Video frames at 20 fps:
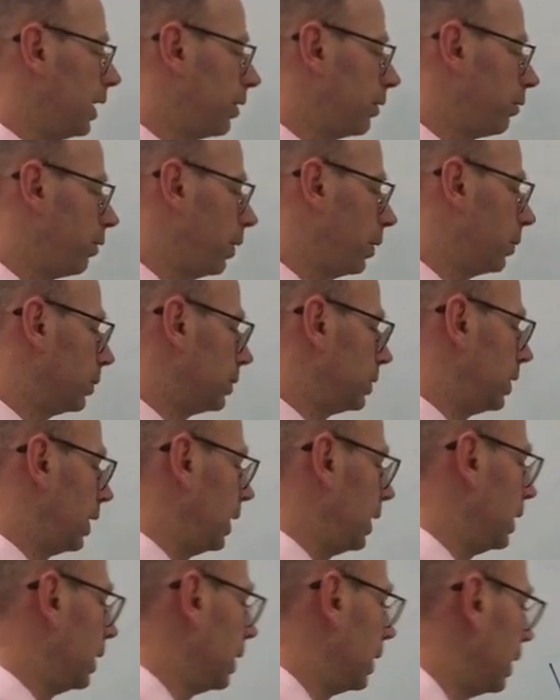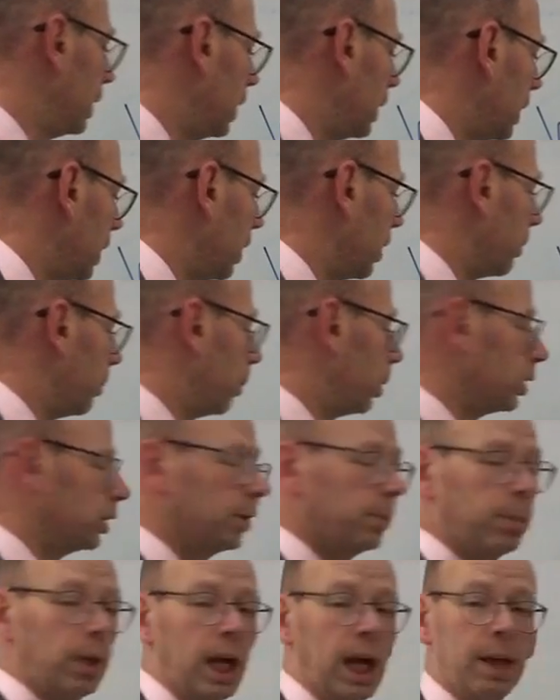is frequency
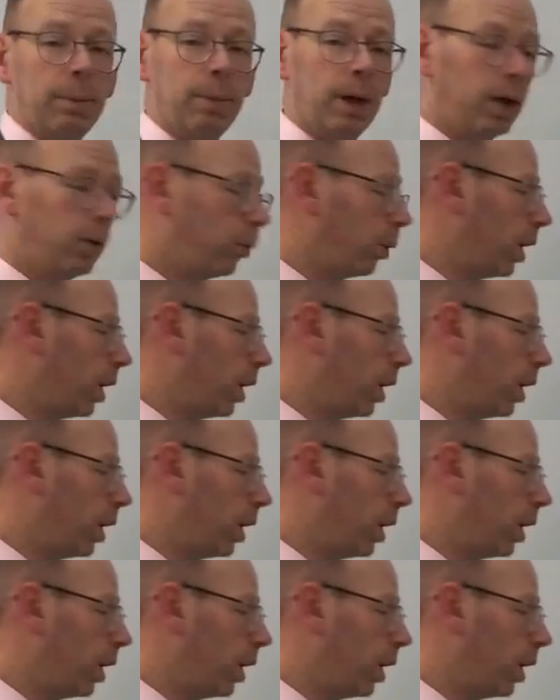multiplied by